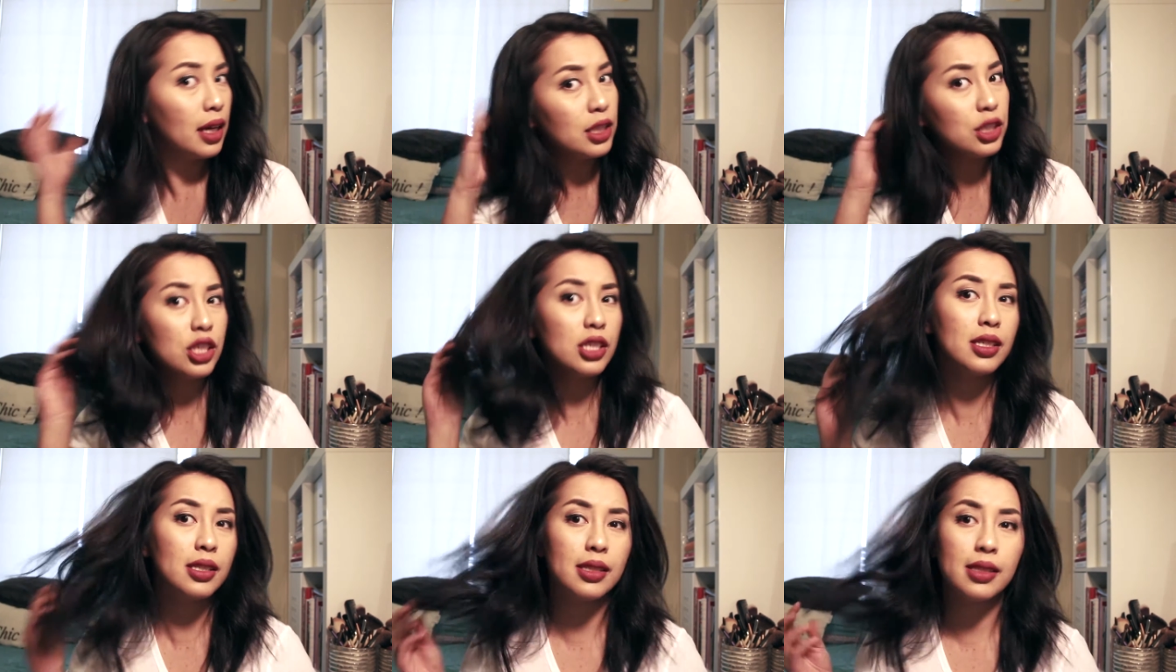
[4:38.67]

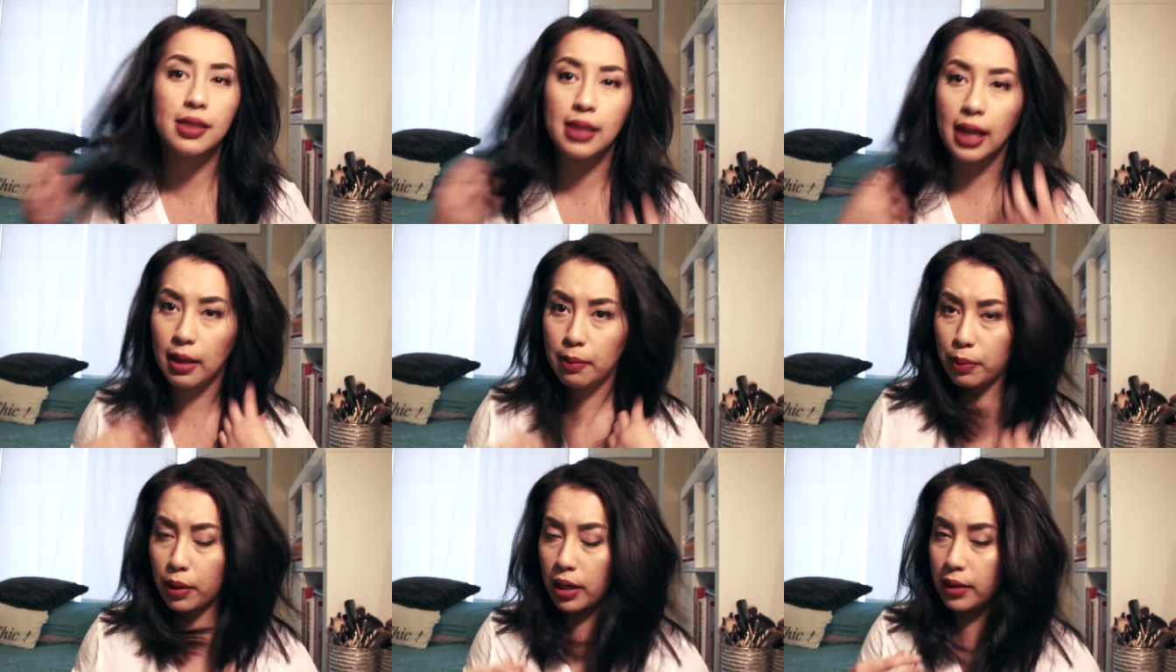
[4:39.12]
Just
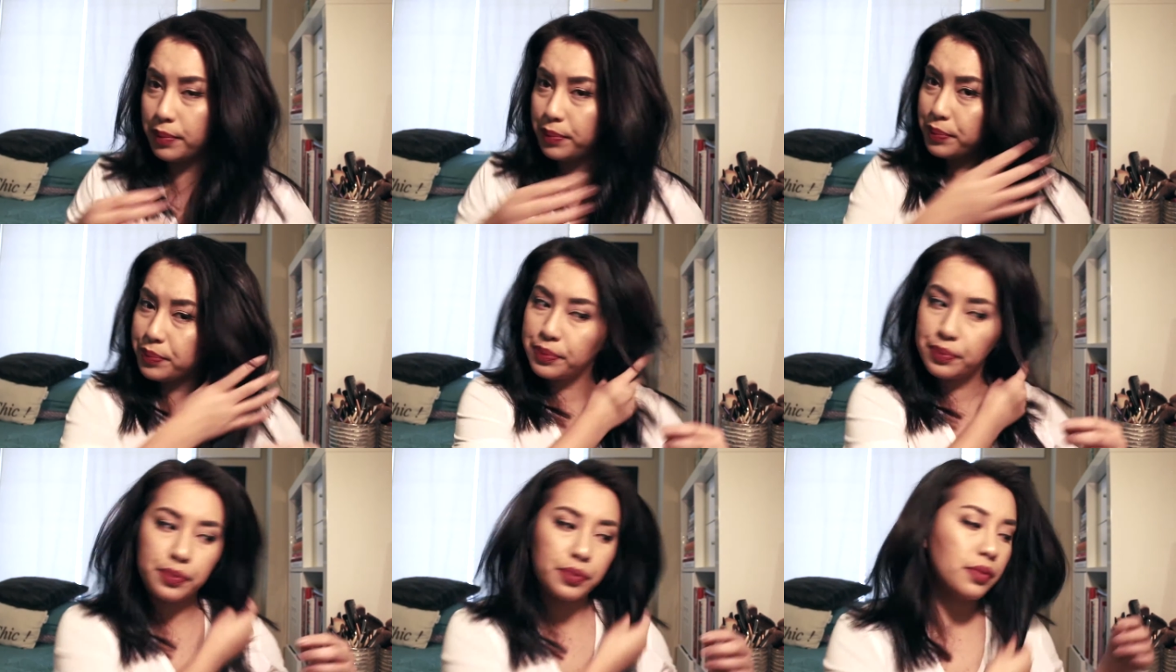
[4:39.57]
side part.
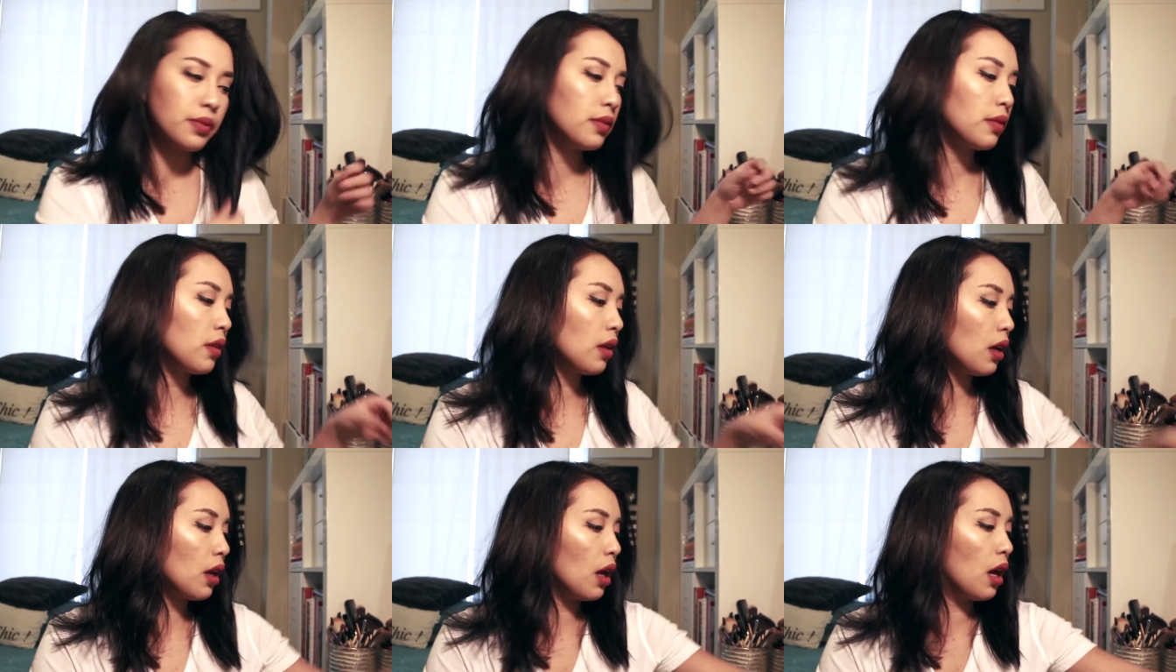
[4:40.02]

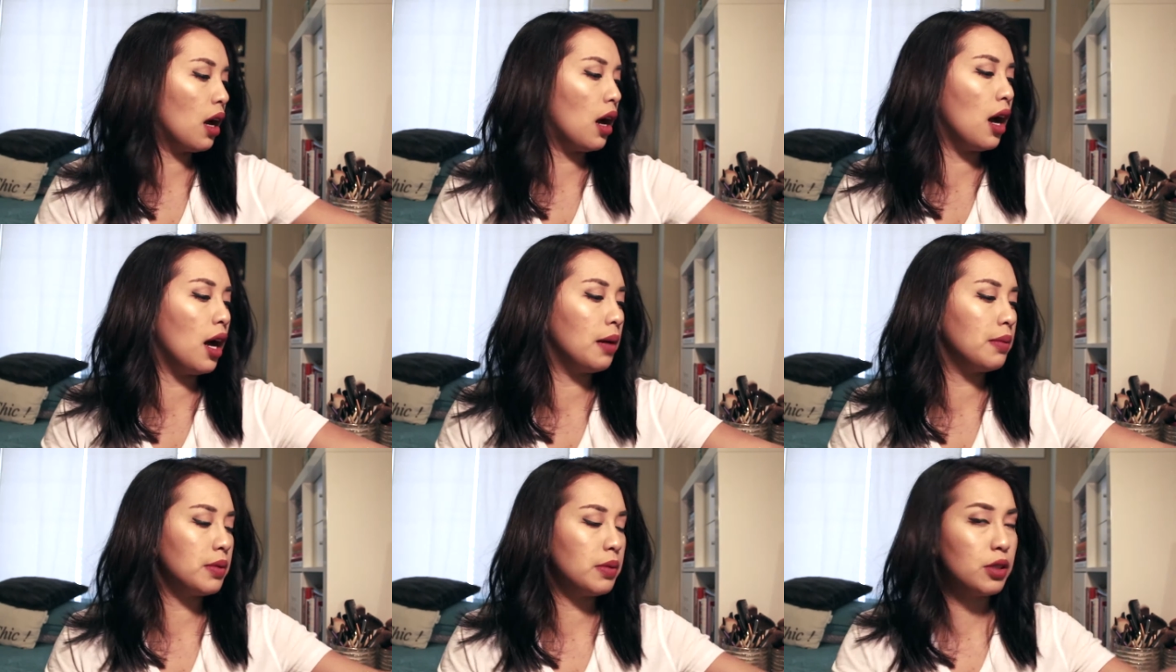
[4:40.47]
So
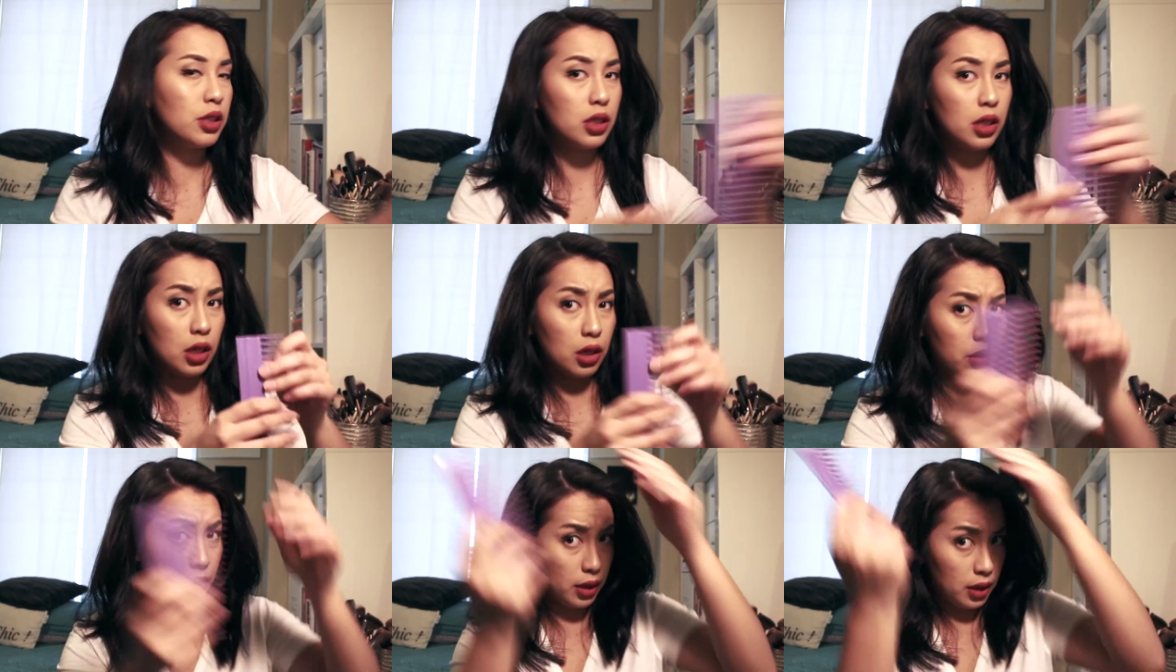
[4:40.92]
I'm just
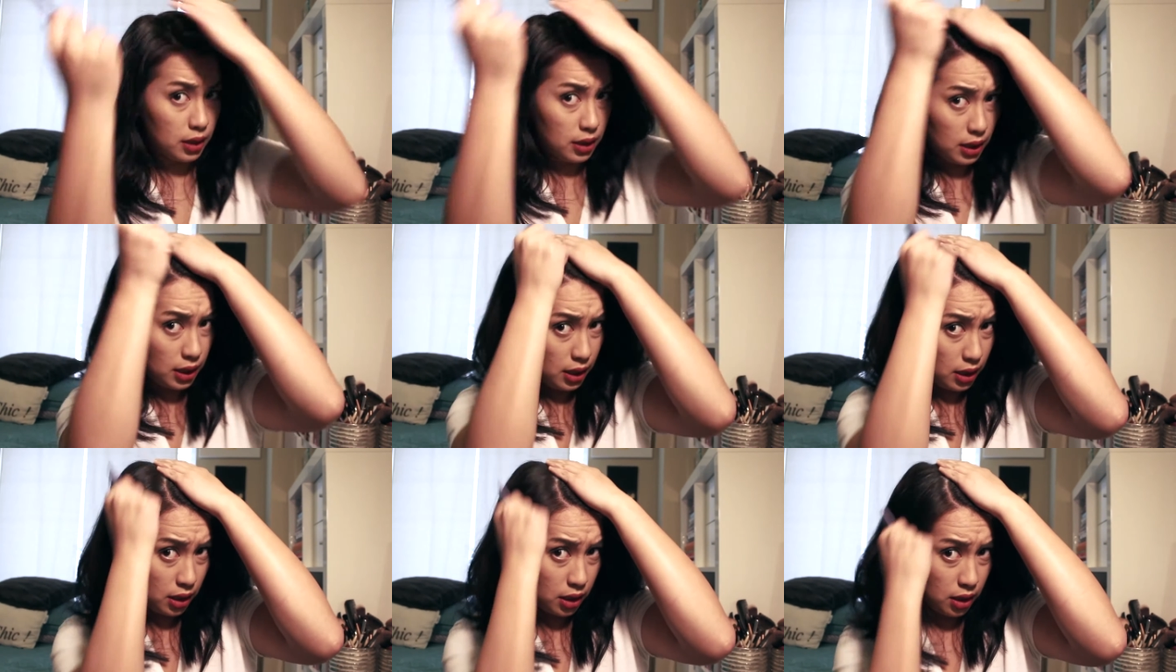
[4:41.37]
gonna
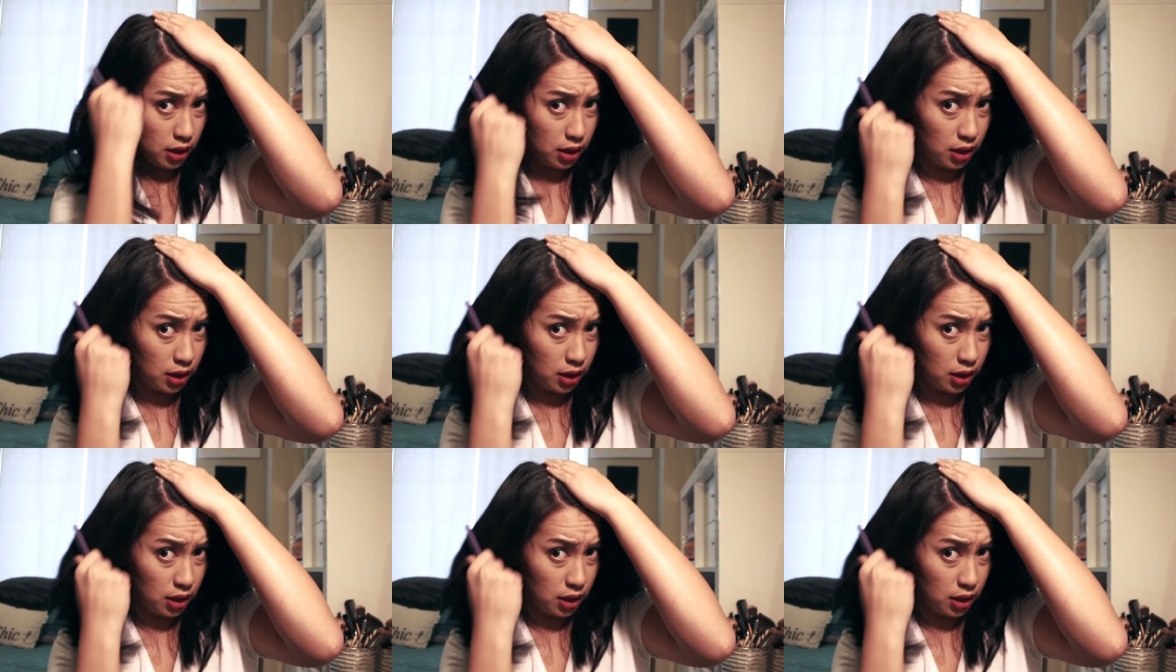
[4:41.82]
quickly